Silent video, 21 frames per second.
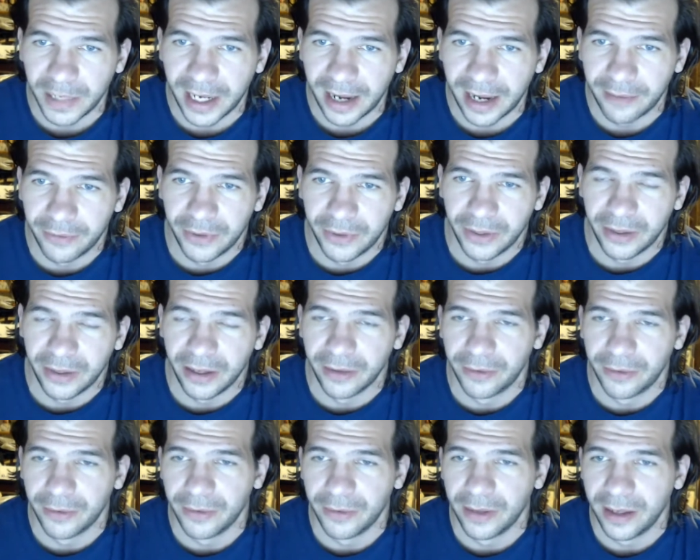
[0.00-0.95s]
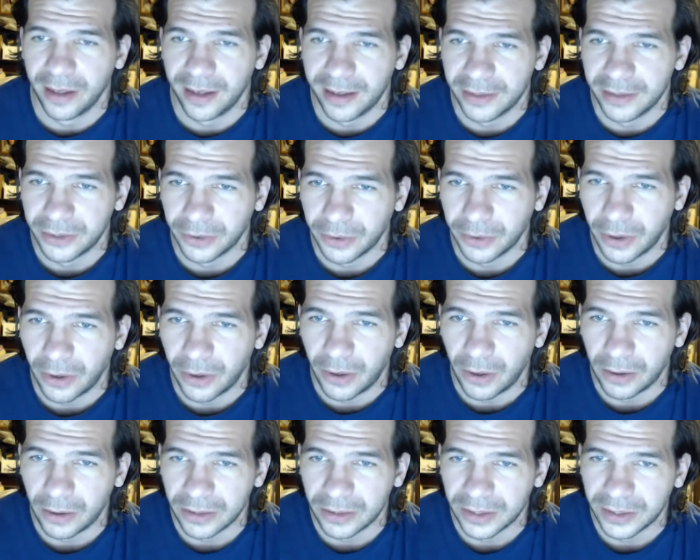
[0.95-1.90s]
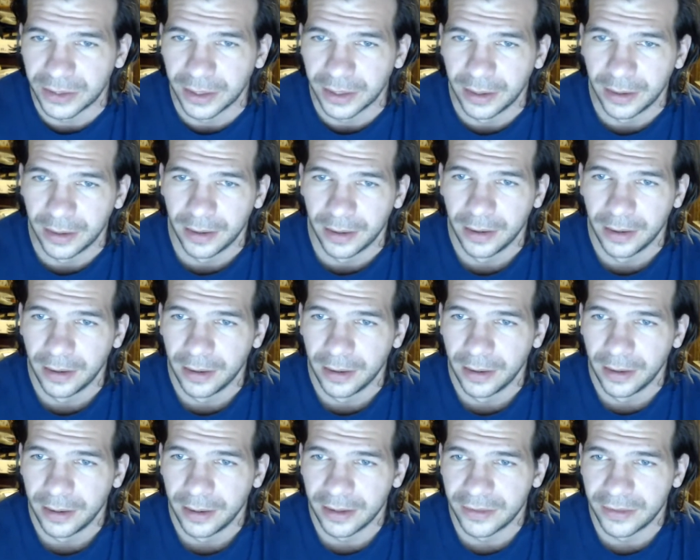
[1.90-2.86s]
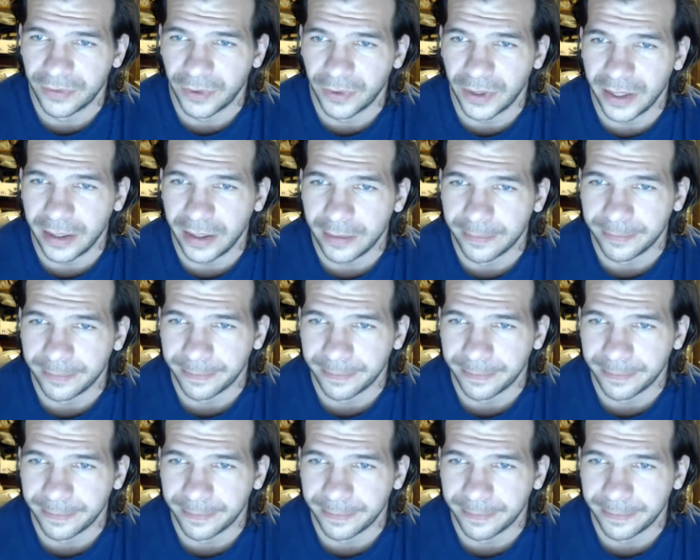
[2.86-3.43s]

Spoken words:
after you get through the initial costs, it's free.